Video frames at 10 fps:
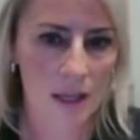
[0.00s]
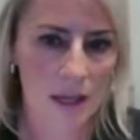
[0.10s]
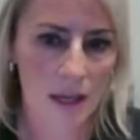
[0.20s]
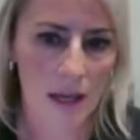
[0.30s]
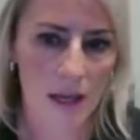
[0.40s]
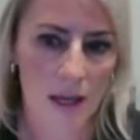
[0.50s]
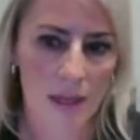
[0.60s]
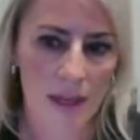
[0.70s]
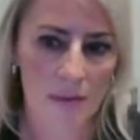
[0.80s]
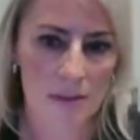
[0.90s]

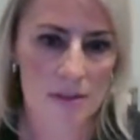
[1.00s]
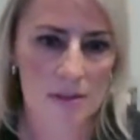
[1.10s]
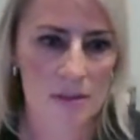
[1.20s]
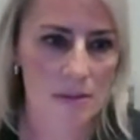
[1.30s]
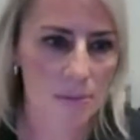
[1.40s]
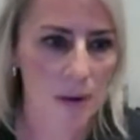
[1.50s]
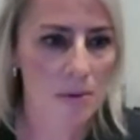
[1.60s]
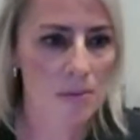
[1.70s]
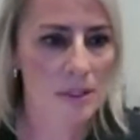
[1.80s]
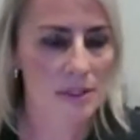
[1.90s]
that was
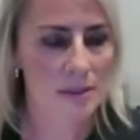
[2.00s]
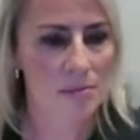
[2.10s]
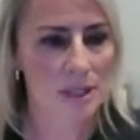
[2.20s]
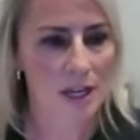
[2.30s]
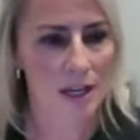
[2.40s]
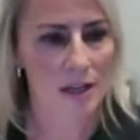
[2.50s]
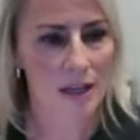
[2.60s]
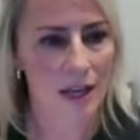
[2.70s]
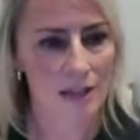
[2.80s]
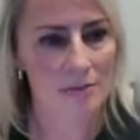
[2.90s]
probably something I
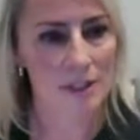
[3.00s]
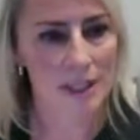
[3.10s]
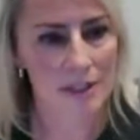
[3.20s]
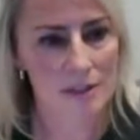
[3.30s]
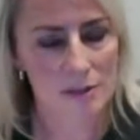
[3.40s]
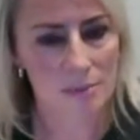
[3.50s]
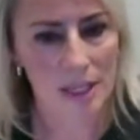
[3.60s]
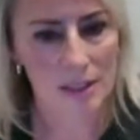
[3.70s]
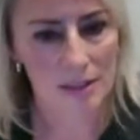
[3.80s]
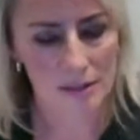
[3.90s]
hadn't really
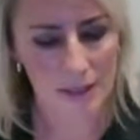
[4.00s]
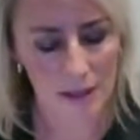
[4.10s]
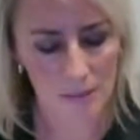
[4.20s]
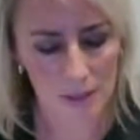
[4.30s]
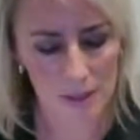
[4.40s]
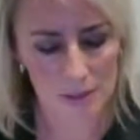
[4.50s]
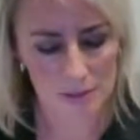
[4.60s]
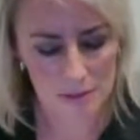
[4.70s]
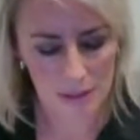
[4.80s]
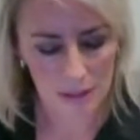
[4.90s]
anticipated, and that
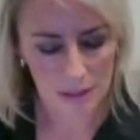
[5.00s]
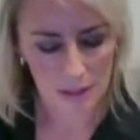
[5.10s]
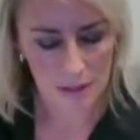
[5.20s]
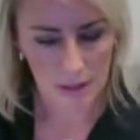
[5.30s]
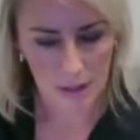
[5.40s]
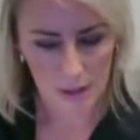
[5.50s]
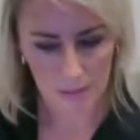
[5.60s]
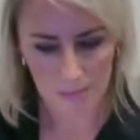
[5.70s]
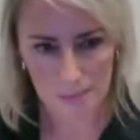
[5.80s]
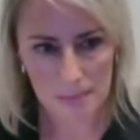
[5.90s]
was
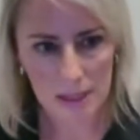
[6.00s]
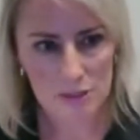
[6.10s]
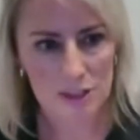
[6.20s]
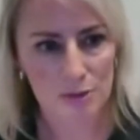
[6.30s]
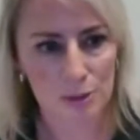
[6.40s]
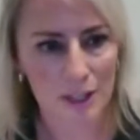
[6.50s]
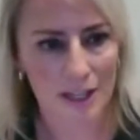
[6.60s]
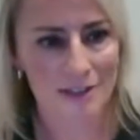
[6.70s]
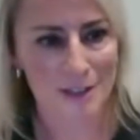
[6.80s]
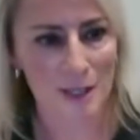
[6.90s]
just
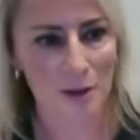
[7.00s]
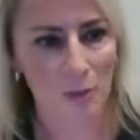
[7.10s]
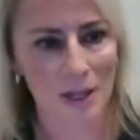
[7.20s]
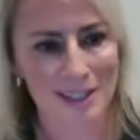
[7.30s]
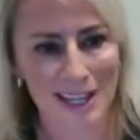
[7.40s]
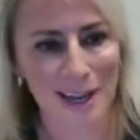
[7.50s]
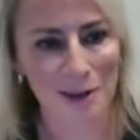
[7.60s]
realizing what an echo